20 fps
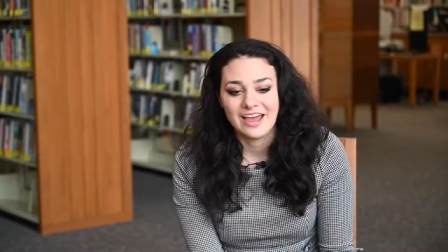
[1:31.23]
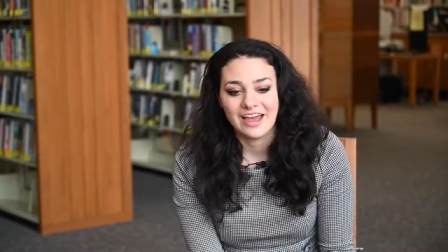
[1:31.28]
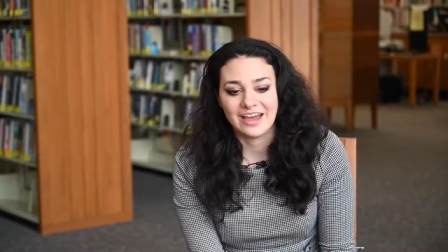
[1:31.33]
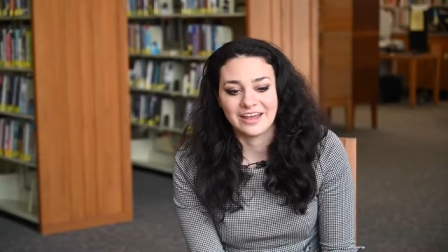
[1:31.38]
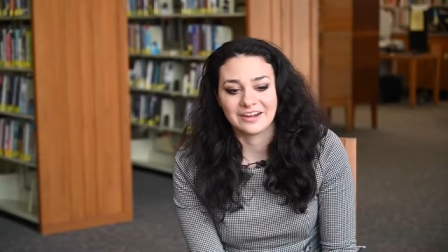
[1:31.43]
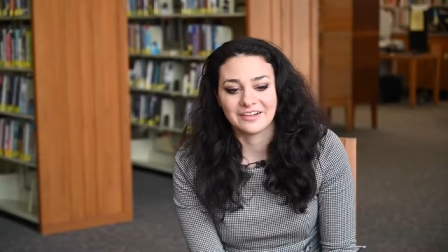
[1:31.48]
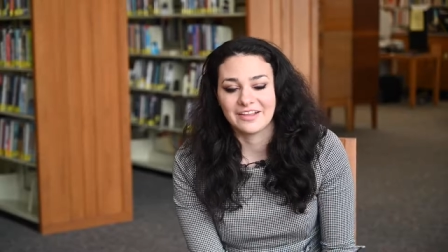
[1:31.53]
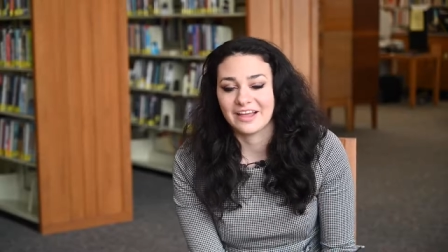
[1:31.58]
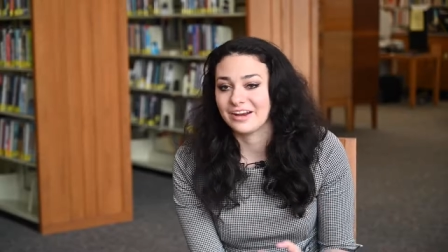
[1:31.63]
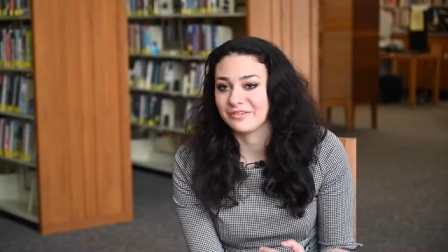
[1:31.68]

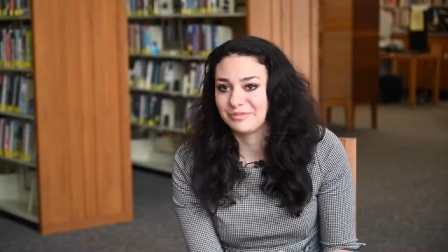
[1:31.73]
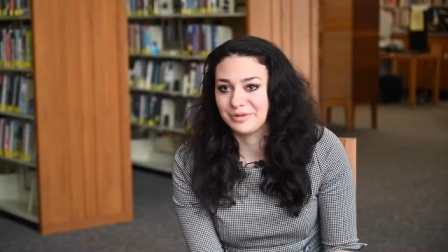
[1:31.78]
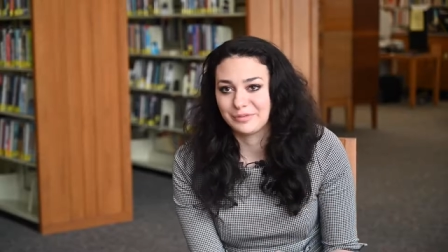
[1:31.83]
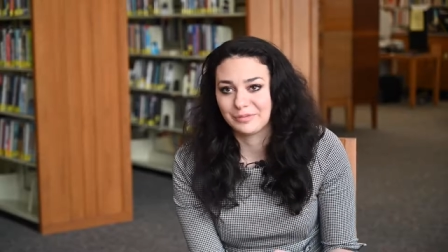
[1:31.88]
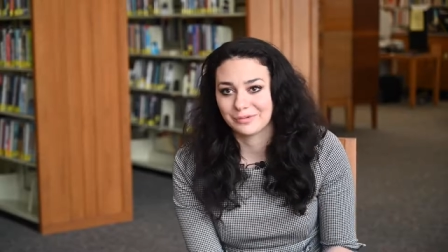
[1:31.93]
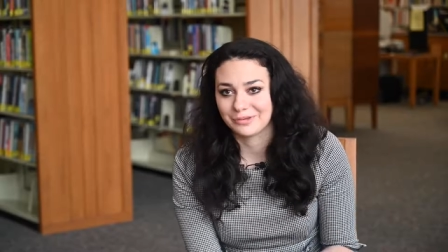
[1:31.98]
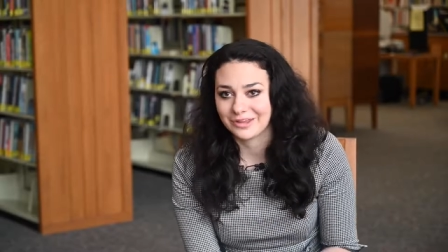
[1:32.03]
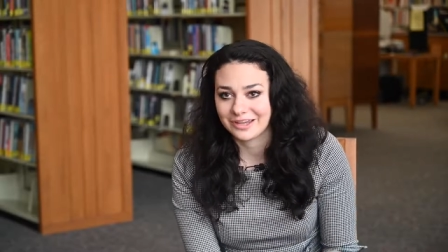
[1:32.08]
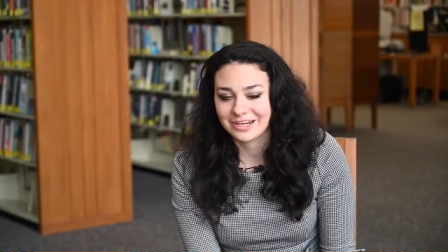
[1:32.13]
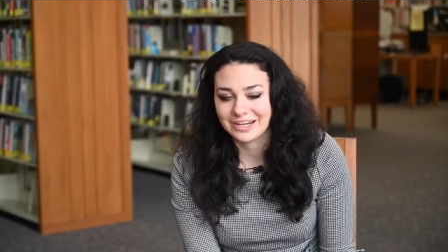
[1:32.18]
and a lot of
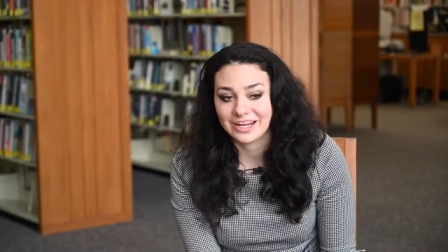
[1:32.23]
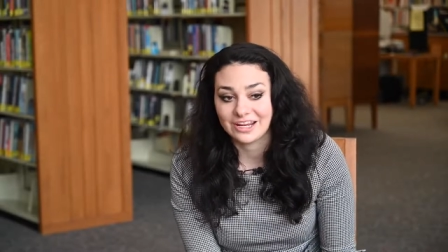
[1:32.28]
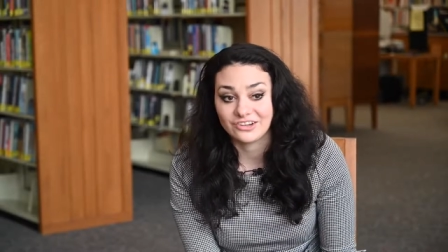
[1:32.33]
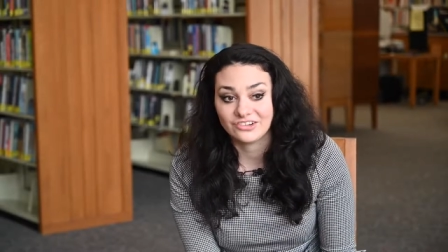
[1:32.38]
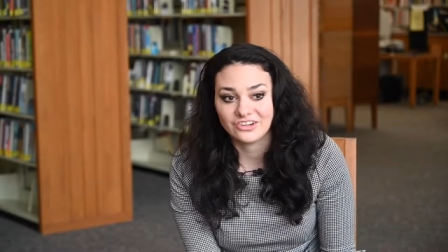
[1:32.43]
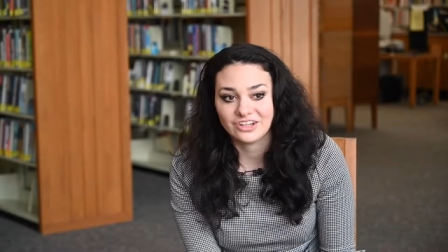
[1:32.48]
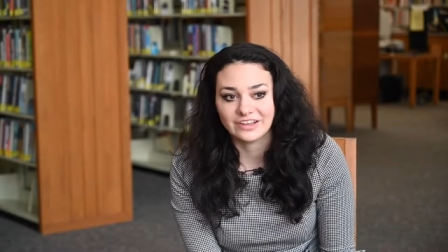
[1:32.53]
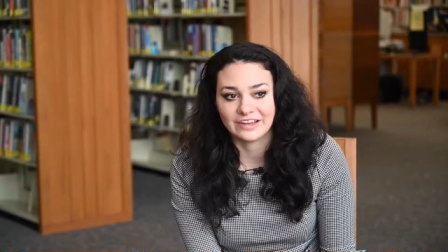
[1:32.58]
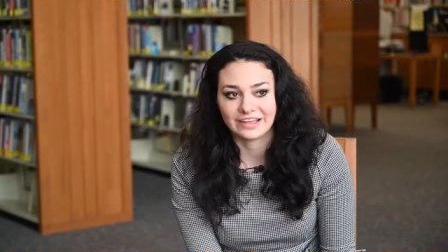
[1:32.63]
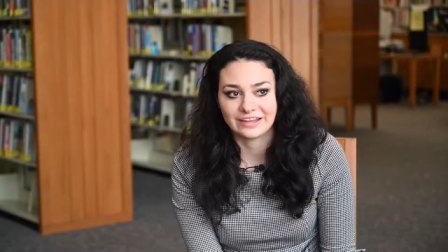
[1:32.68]
people with
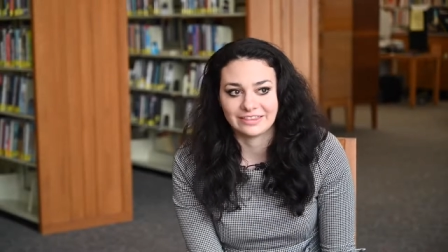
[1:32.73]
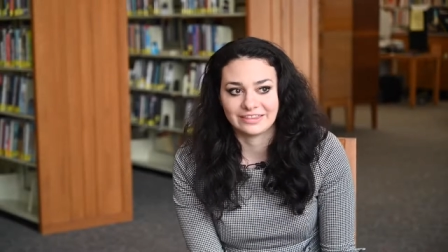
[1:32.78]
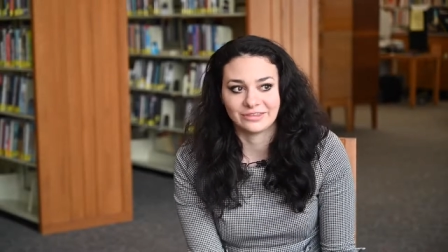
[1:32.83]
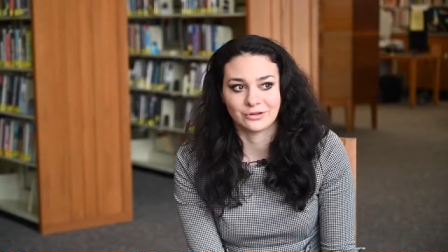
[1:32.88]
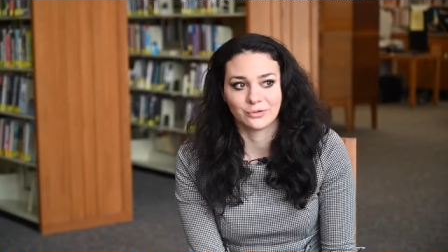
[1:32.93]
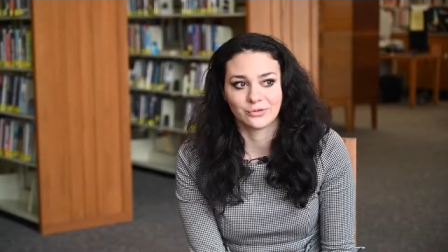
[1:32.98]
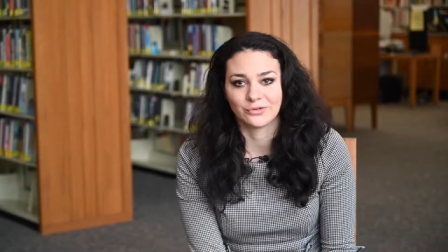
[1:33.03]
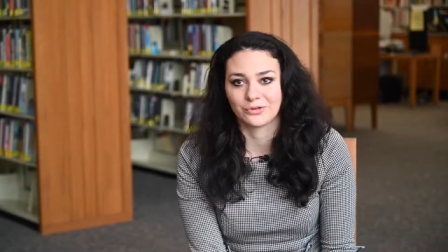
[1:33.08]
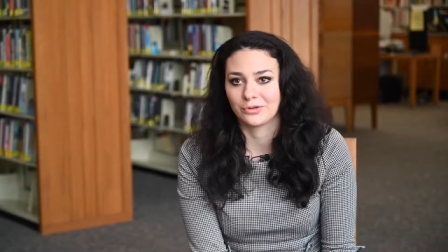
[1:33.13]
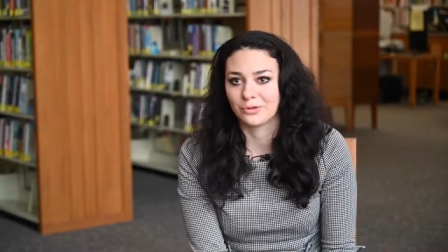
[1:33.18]
ADHD like
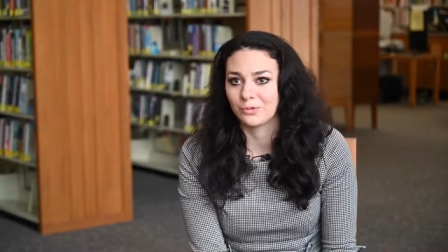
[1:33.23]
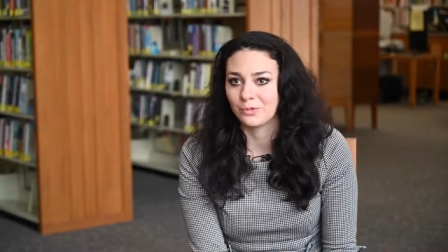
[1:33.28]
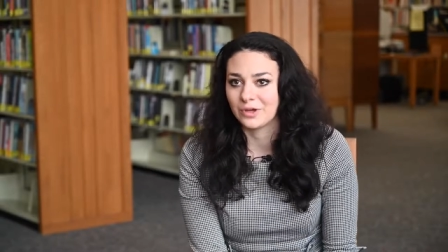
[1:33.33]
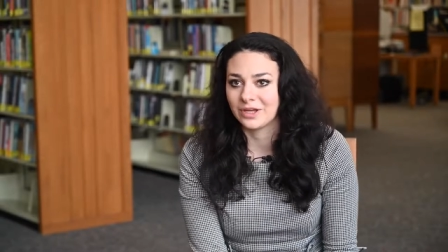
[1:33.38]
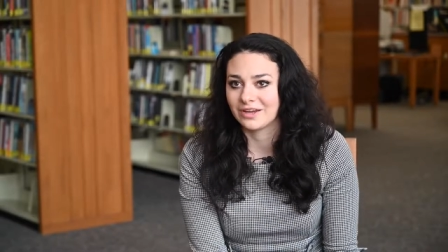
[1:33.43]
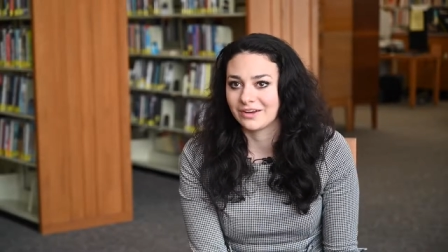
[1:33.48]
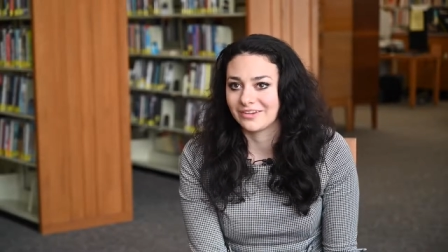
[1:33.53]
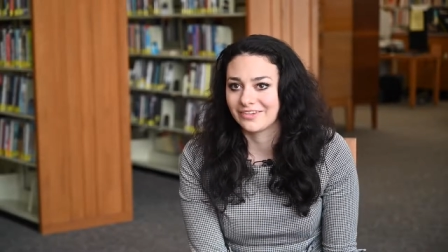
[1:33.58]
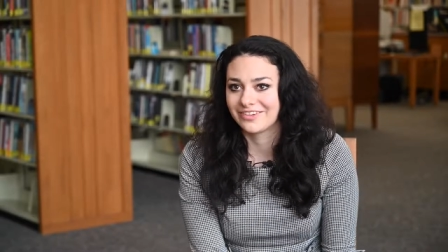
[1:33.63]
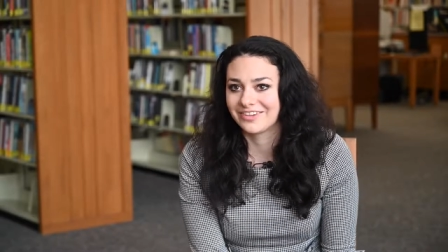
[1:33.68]
those are the
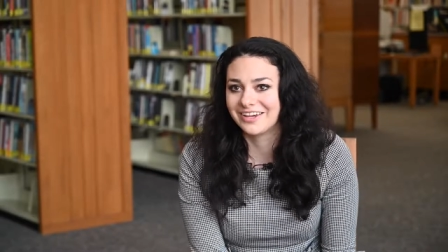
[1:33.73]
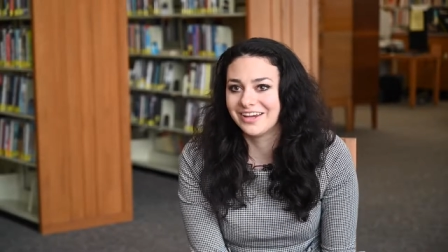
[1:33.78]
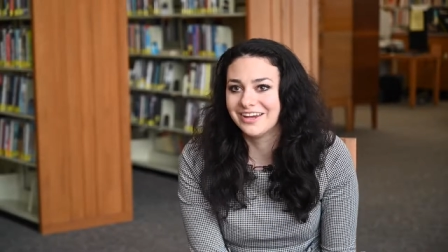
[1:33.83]
weakest